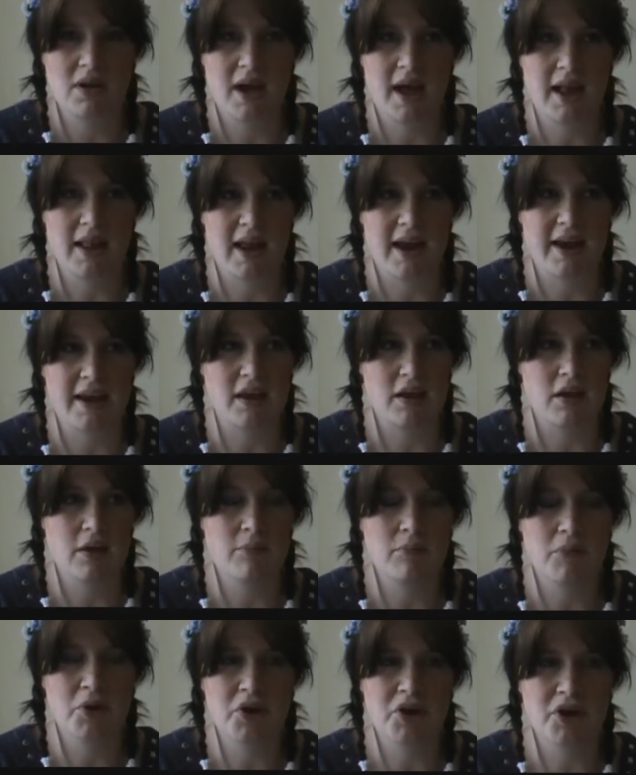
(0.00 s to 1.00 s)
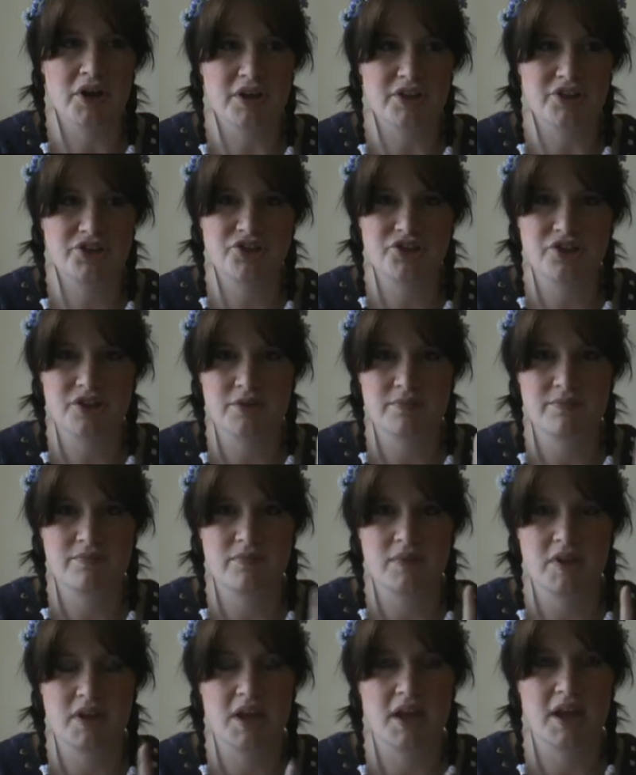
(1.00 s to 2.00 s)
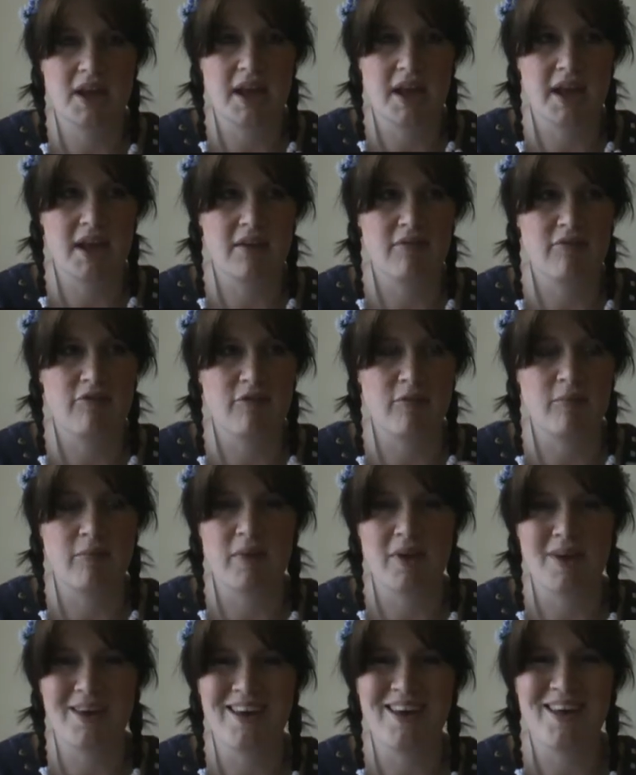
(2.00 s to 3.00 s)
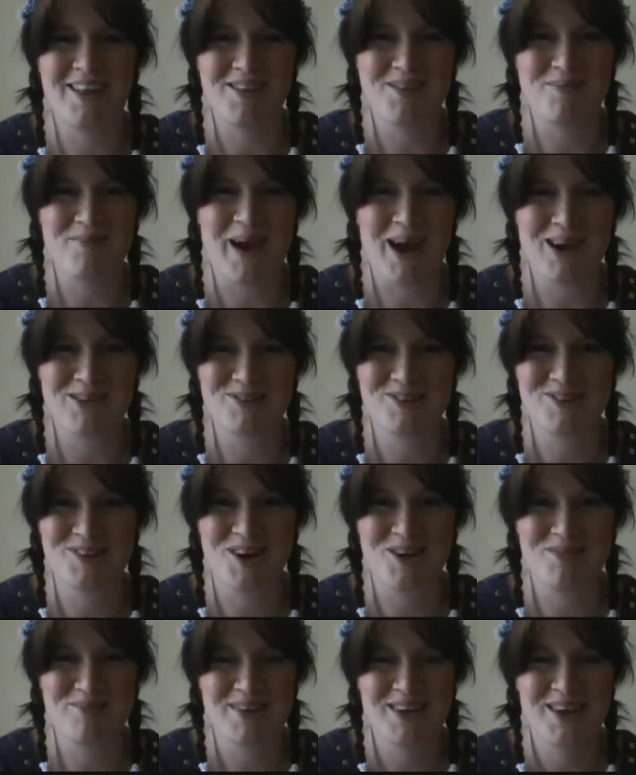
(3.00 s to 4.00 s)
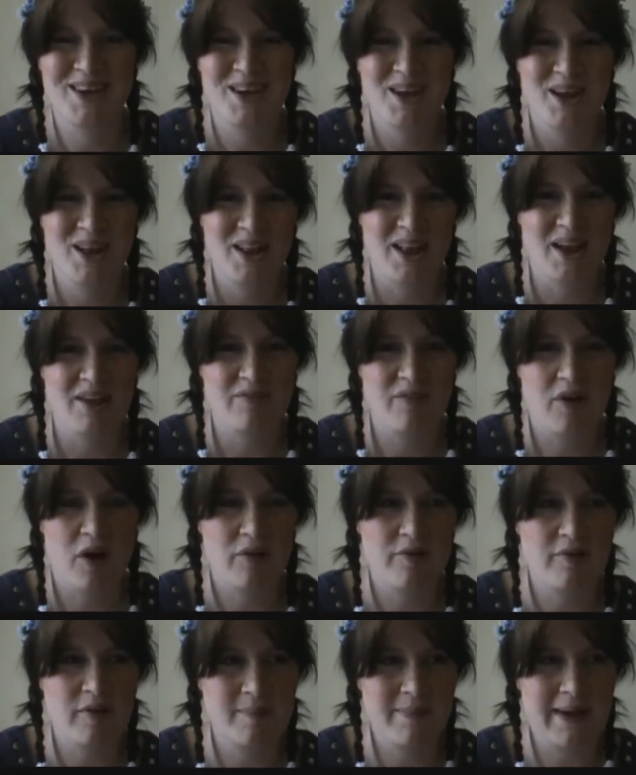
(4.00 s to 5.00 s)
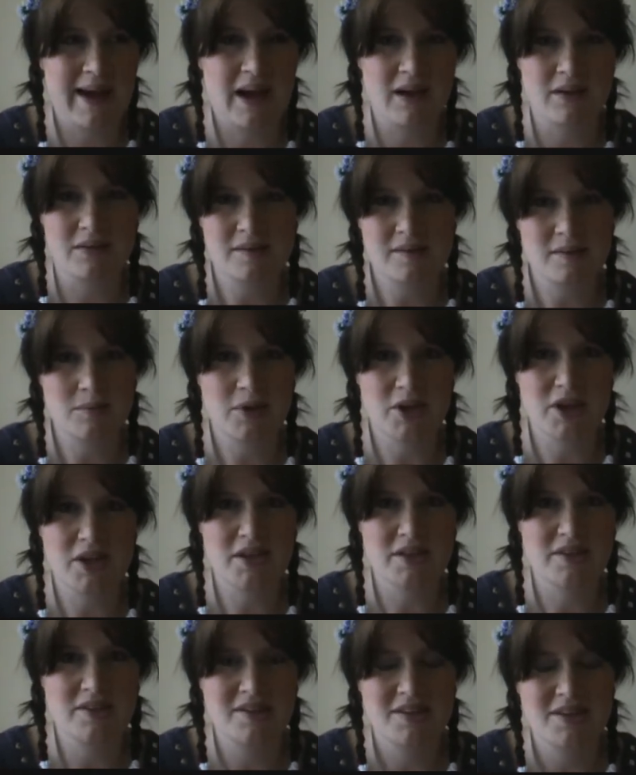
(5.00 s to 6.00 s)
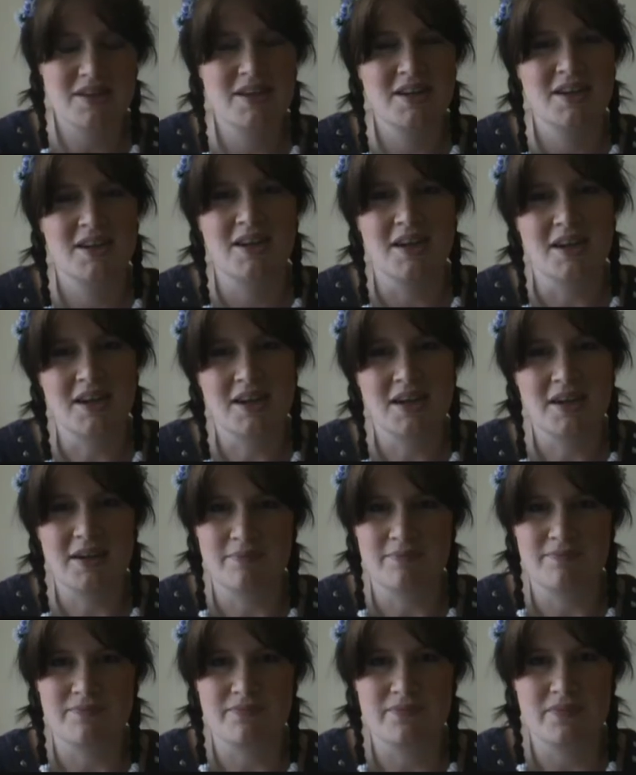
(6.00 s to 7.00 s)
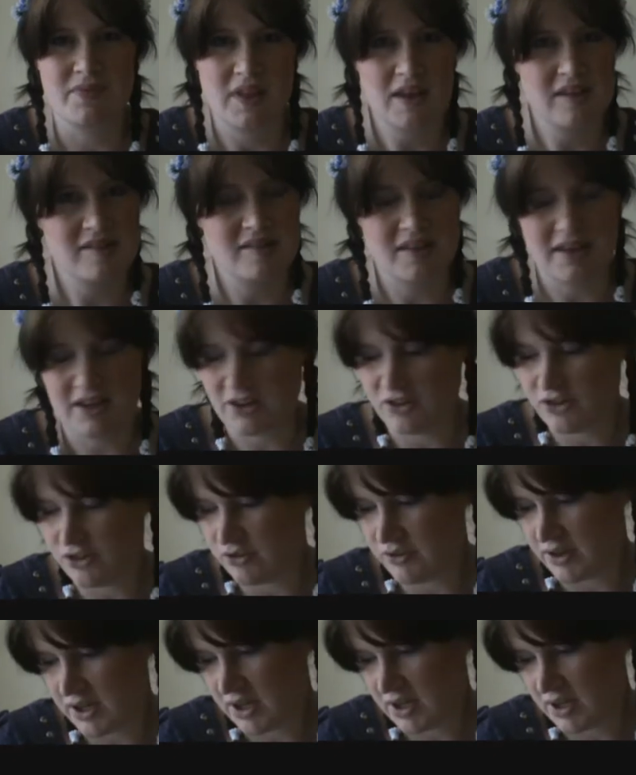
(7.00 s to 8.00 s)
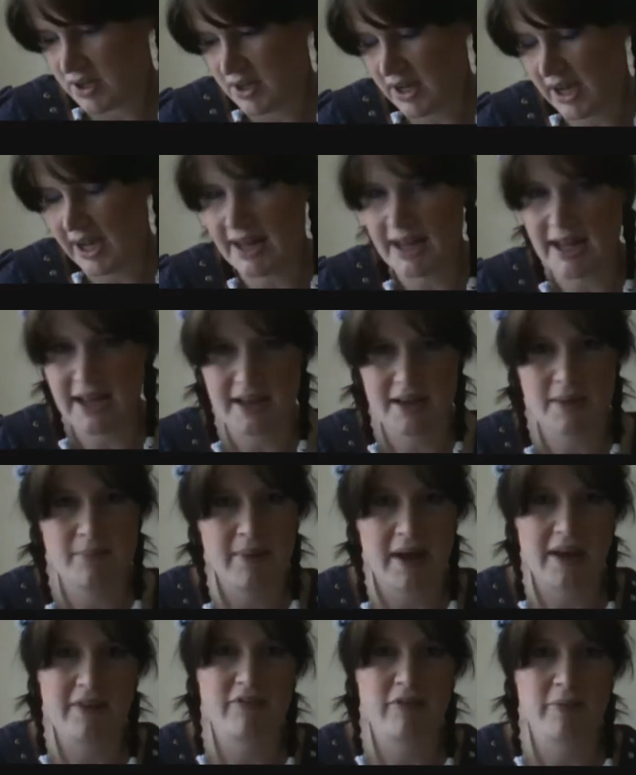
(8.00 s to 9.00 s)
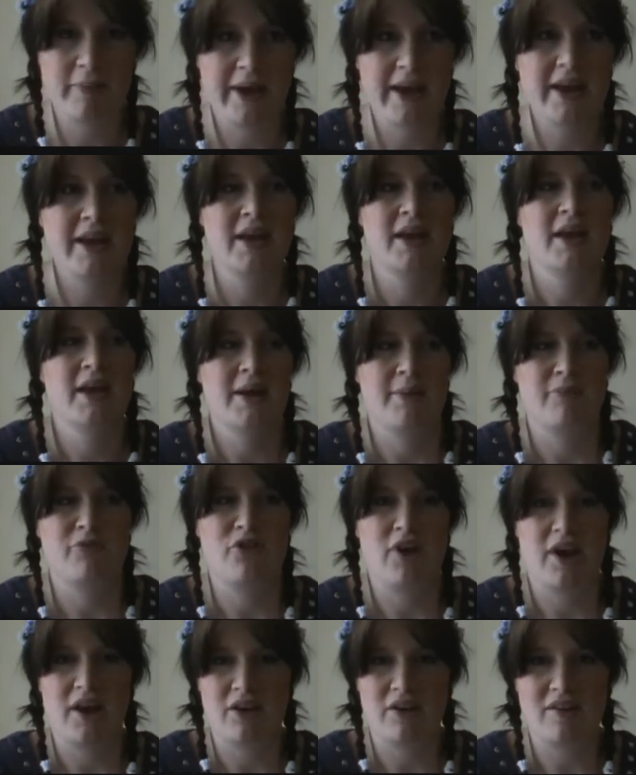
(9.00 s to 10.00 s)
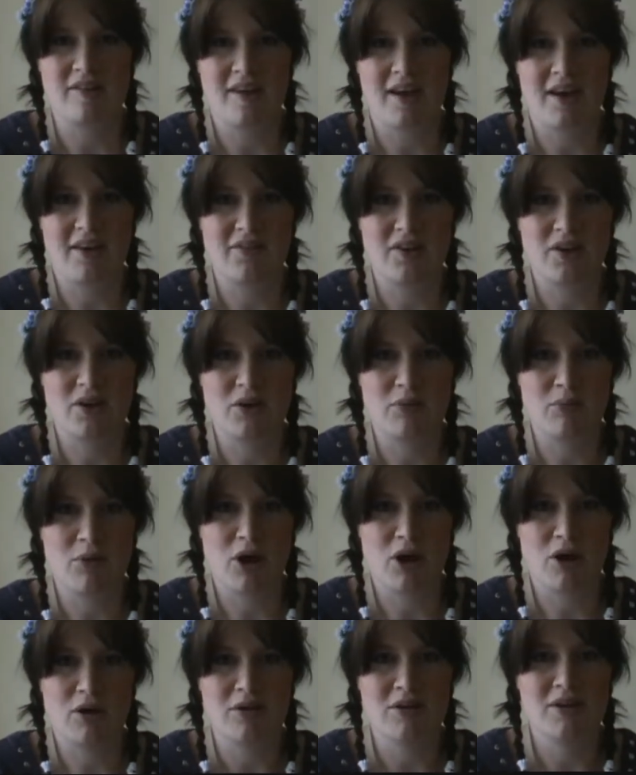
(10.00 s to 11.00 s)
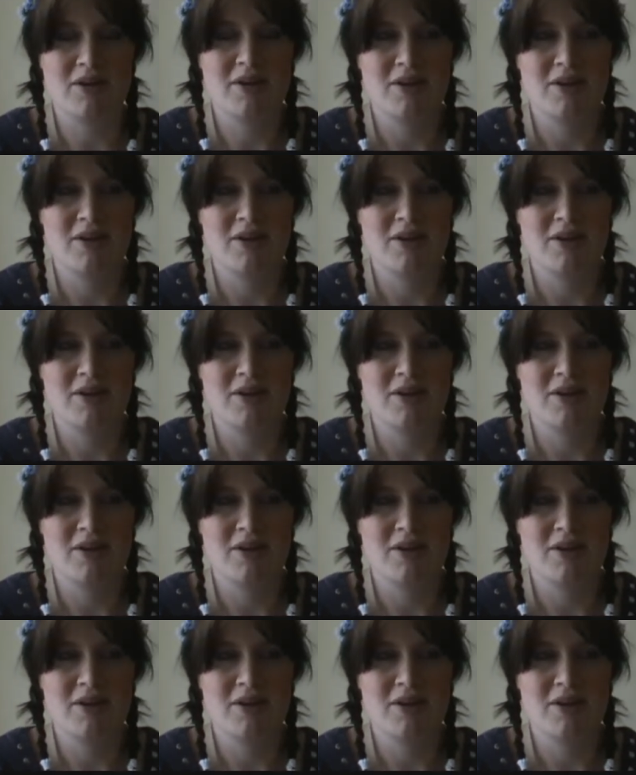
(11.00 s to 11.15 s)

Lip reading: I like Emerge. You can get it from the pound shop, like four for a pound, Emerge. That's the energy drink I like. Bad for me, I'm trying not to have it no more.